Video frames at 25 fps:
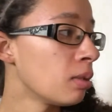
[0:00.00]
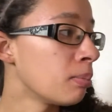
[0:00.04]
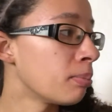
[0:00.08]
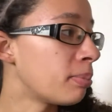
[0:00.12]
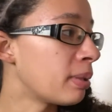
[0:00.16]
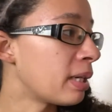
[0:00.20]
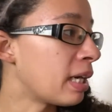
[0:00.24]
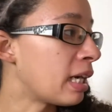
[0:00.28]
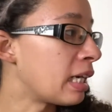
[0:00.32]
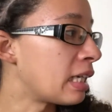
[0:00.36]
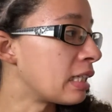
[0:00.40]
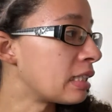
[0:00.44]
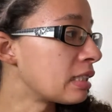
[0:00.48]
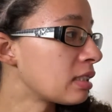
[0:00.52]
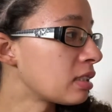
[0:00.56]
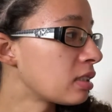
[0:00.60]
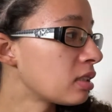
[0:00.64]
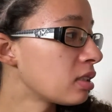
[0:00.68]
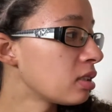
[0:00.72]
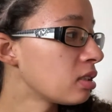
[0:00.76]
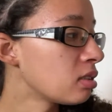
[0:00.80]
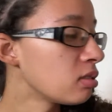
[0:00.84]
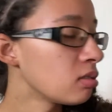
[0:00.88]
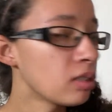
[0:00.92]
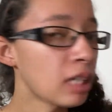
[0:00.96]

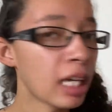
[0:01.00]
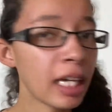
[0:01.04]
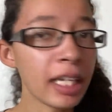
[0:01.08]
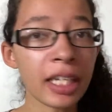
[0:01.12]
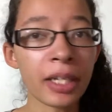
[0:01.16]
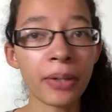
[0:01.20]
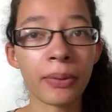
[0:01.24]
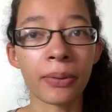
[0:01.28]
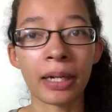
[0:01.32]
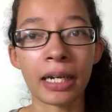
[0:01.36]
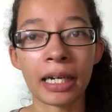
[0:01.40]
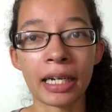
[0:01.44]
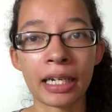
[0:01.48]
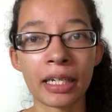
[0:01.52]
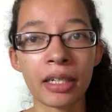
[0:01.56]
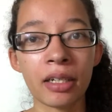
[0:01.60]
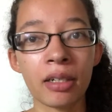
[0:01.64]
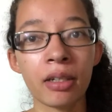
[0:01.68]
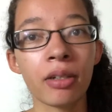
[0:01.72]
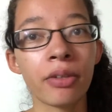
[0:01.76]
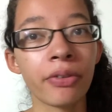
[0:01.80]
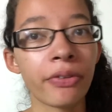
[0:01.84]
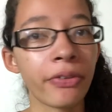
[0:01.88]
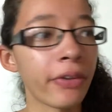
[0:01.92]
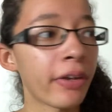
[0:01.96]
But anyway,
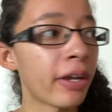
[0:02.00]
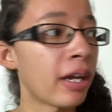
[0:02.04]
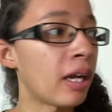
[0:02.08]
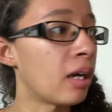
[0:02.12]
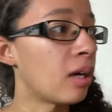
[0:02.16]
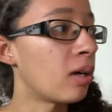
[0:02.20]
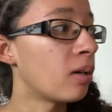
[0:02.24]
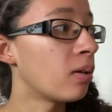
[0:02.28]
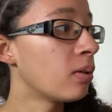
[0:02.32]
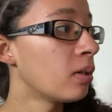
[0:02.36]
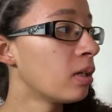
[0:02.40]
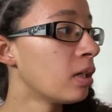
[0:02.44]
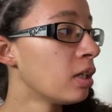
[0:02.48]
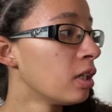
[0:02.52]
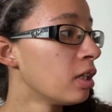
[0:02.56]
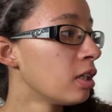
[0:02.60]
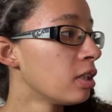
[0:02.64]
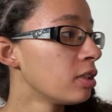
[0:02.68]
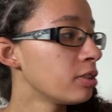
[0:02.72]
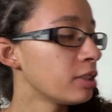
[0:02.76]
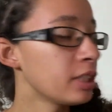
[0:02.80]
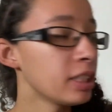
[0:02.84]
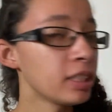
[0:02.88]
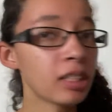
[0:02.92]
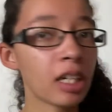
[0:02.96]
so
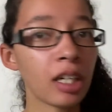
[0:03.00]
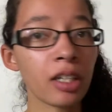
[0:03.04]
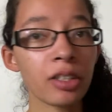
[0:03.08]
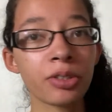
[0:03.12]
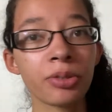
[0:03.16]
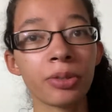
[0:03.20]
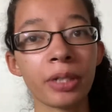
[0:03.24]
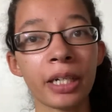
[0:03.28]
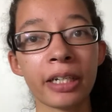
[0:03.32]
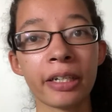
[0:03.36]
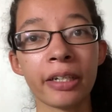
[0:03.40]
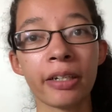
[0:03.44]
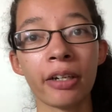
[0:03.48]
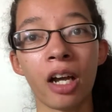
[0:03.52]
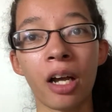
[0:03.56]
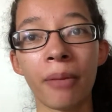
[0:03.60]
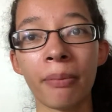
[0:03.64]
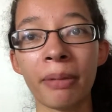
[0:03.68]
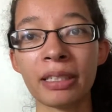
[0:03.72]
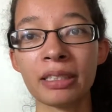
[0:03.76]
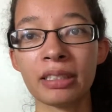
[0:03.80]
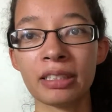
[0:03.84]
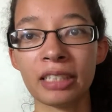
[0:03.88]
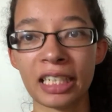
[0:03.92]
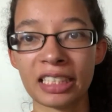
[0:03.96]
she's all treated. All
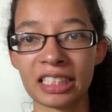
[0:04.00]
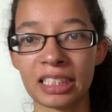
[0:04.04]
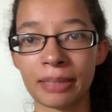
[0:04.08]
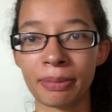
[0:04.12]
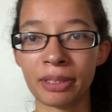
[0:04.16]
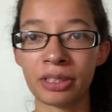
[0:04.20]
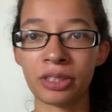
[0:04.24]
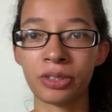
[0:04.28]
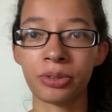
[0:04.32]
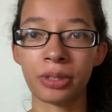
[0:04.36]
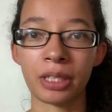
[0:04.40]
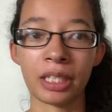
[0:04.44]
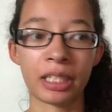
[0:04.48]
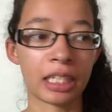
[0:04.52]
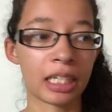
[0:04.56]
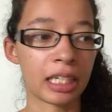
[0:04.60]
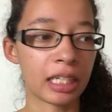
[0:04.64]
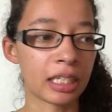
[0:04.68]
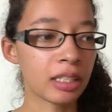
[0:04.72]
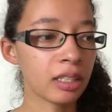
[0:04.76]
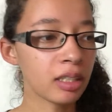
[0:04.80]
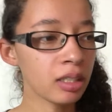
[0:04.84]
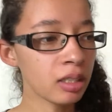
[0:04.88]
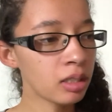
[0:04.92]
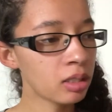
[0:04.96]
my snakes have been
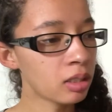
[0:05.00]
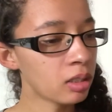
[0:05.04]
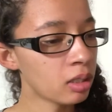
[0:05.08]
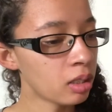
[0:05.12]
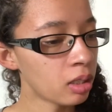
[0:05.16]
treated.